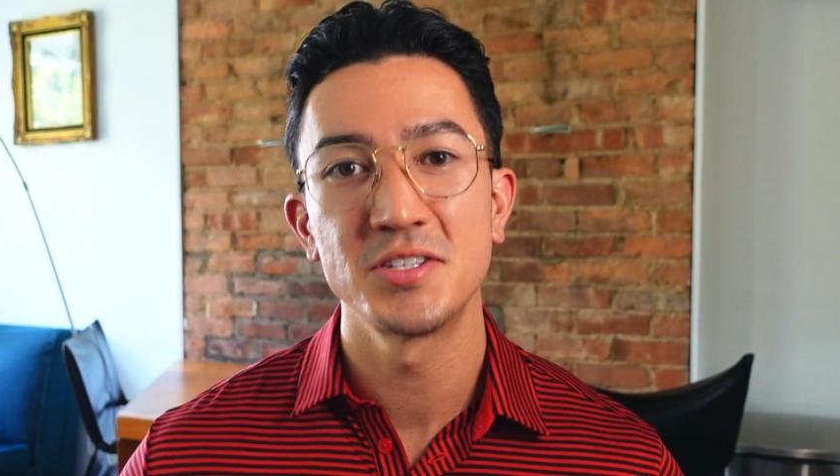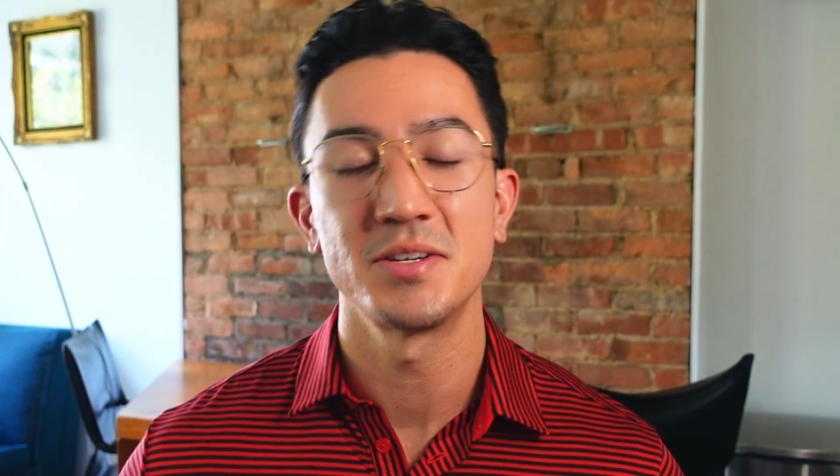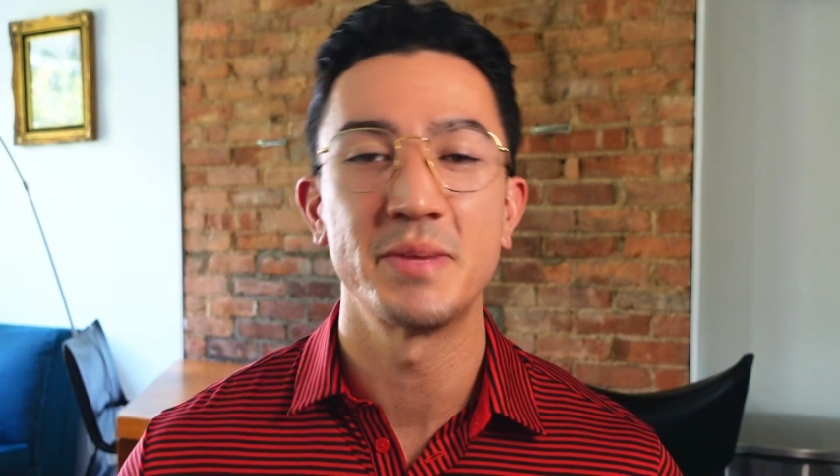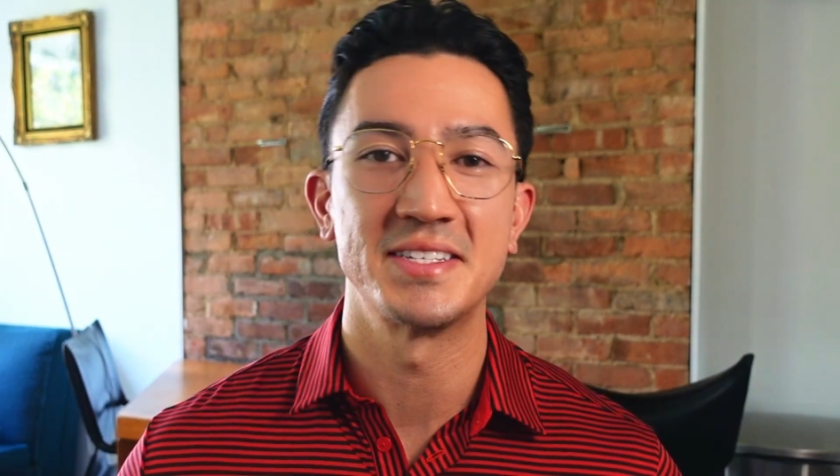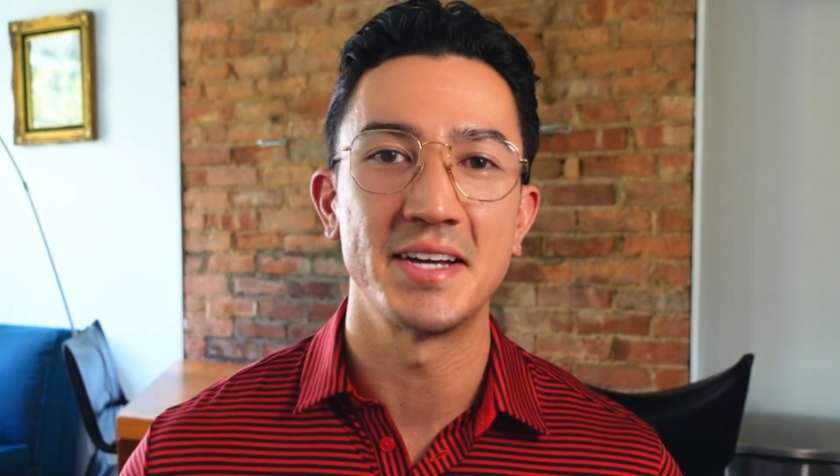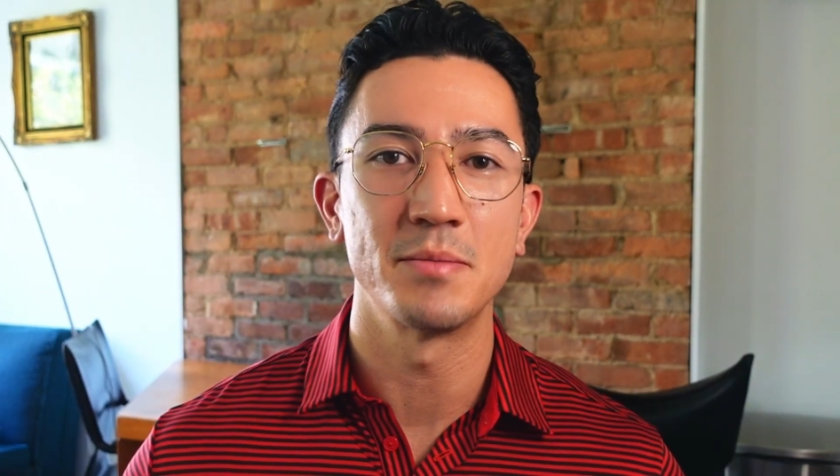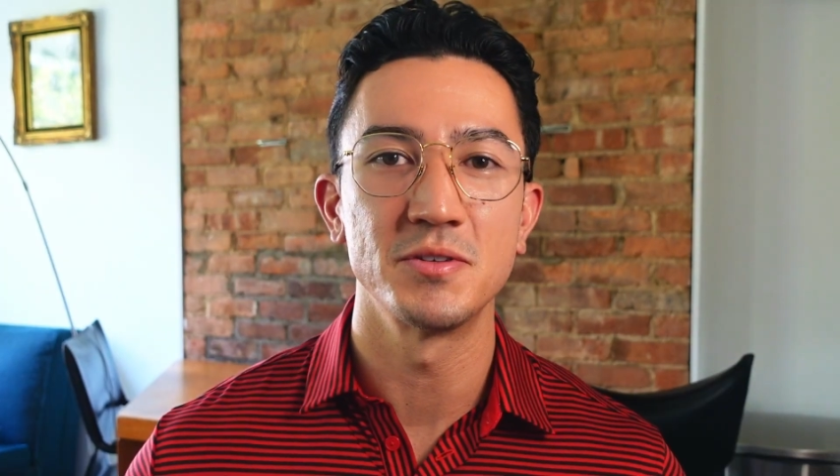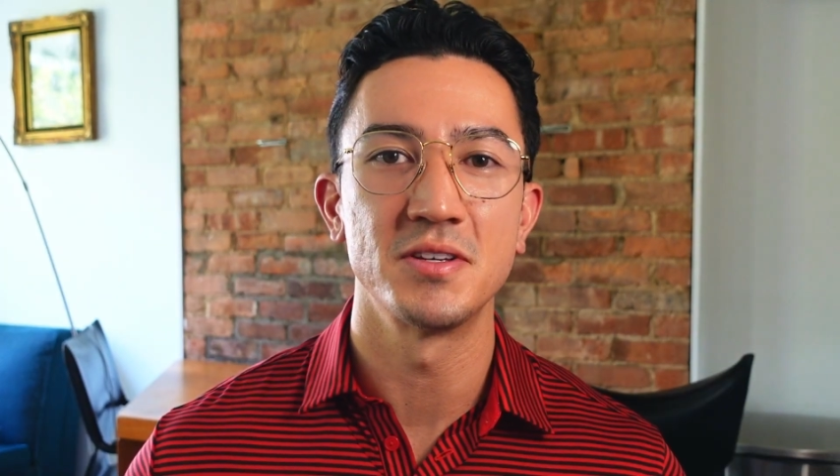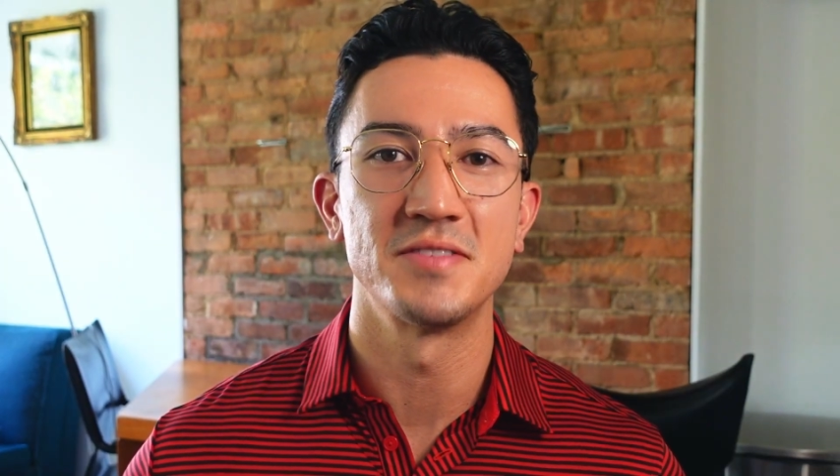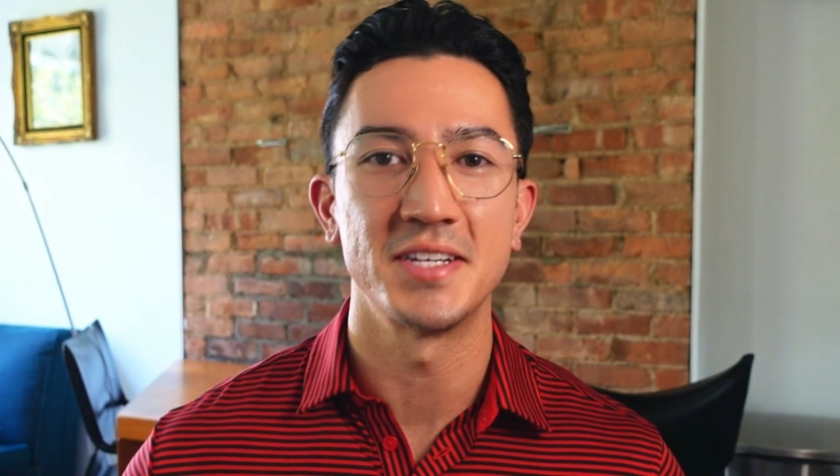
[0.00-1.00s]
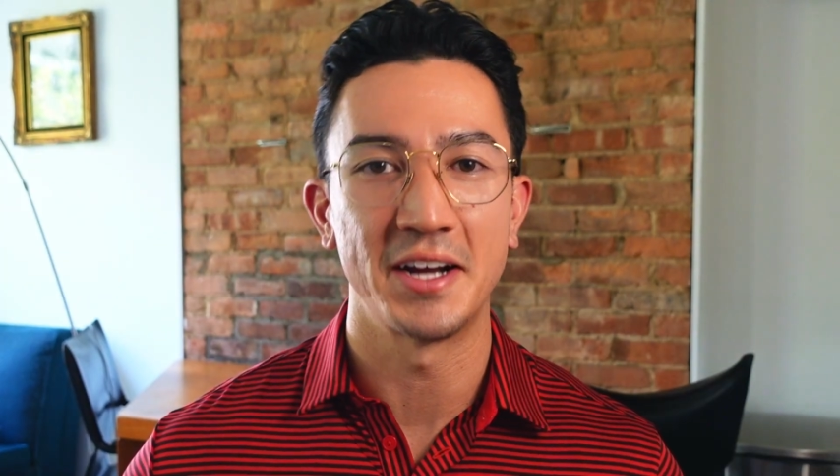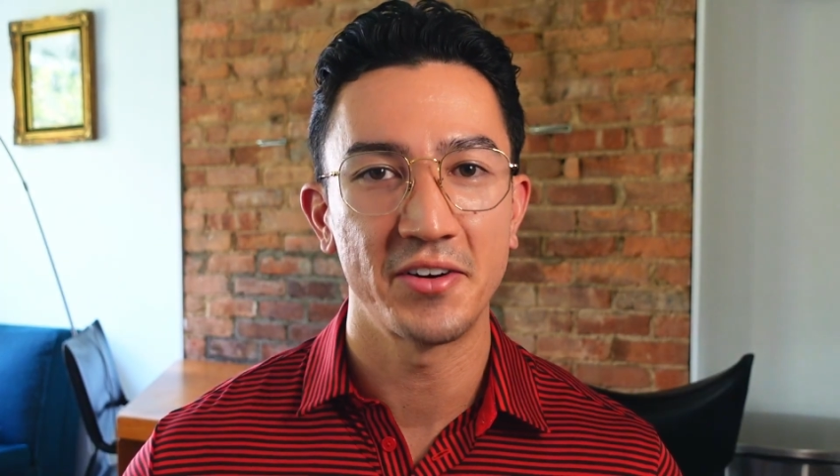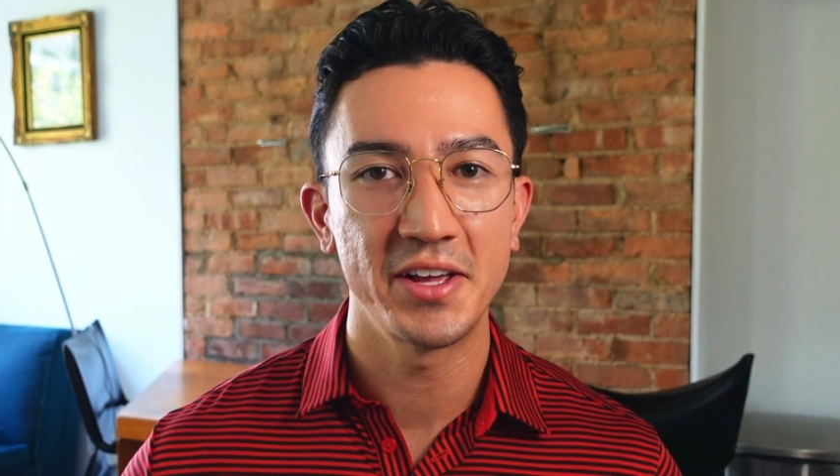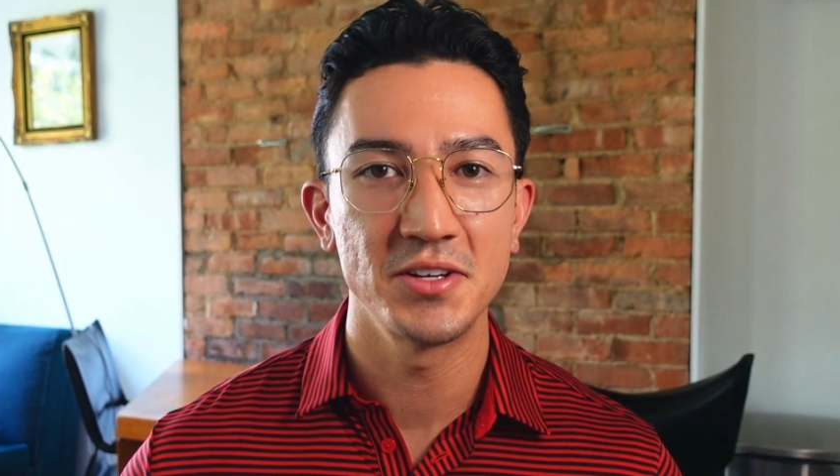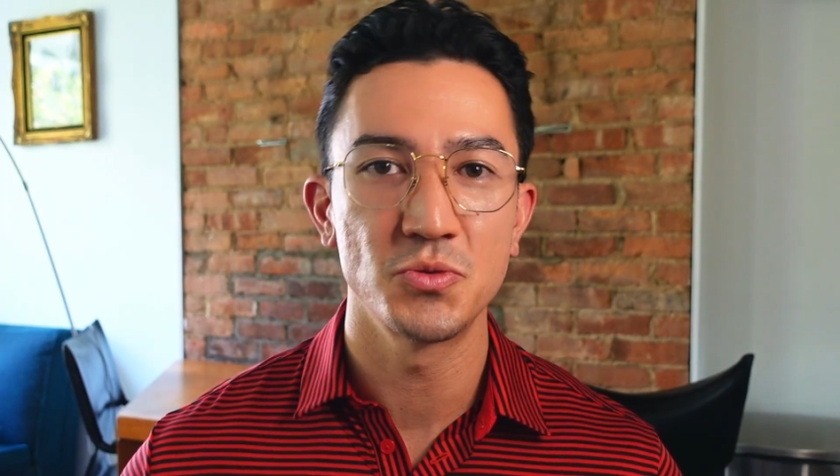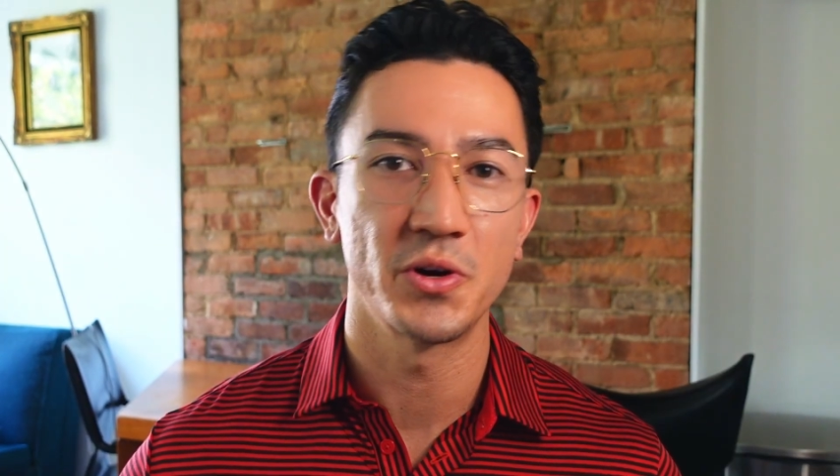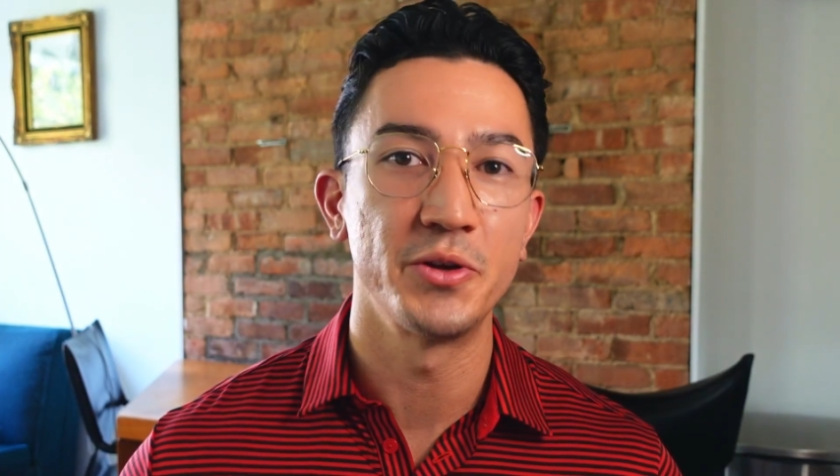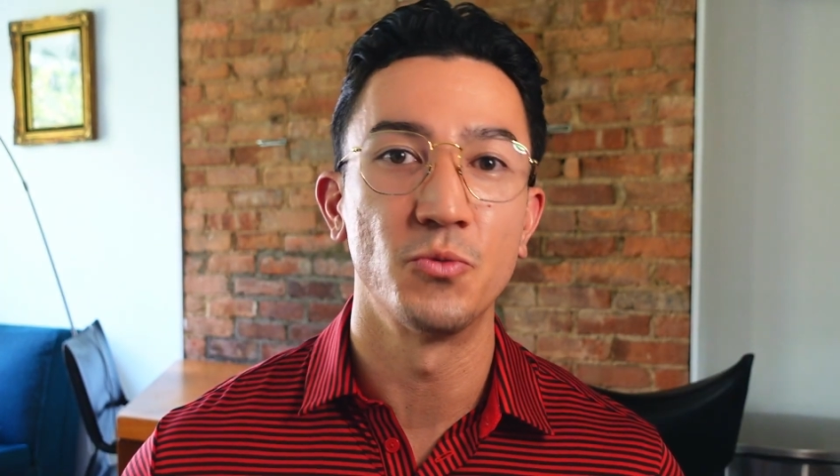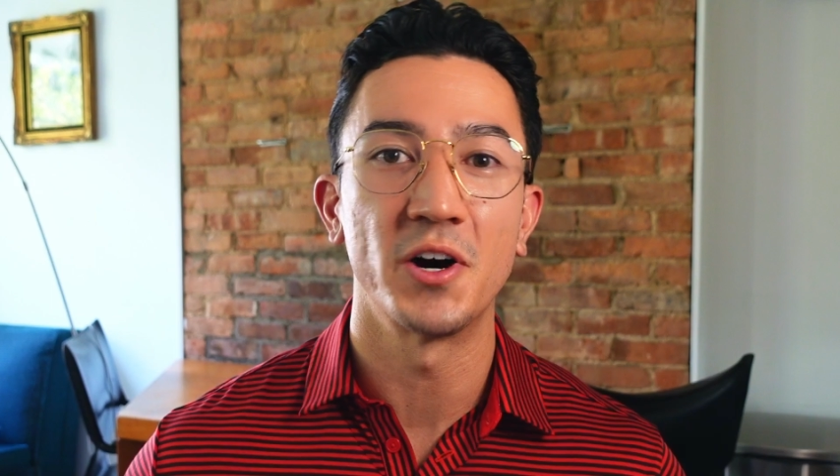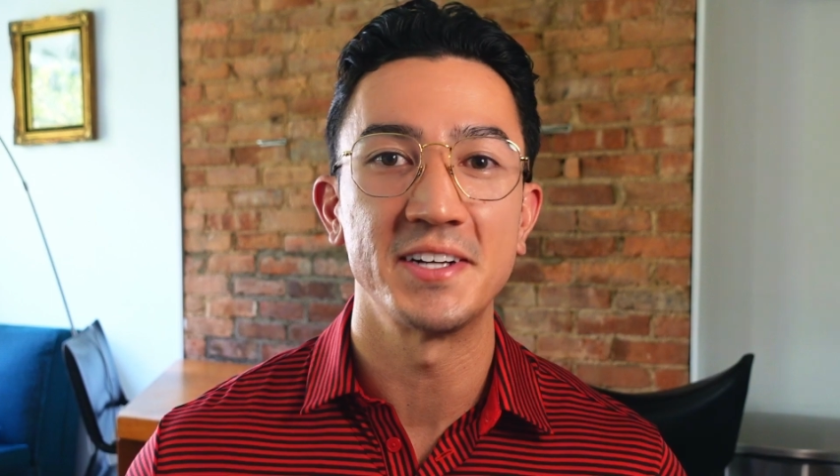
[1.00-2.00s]
some examples of scenarios where
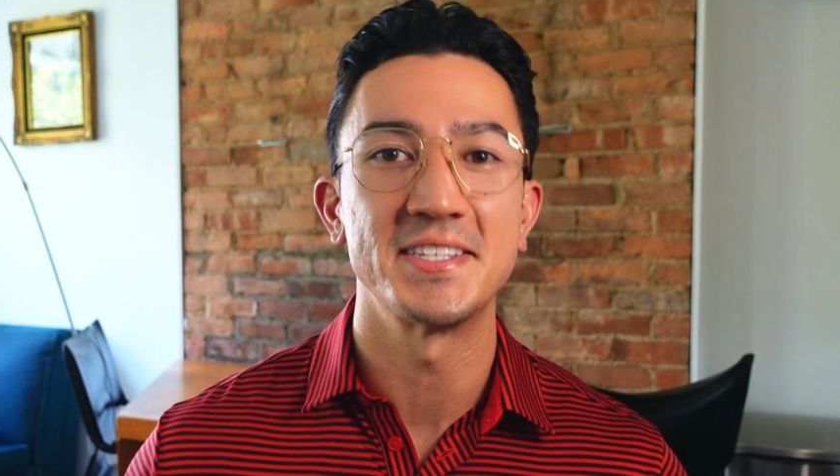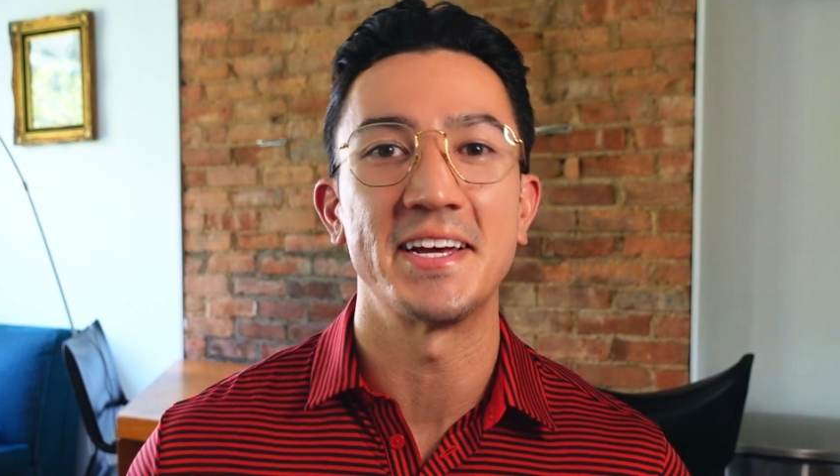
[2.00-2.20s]
you'd want to say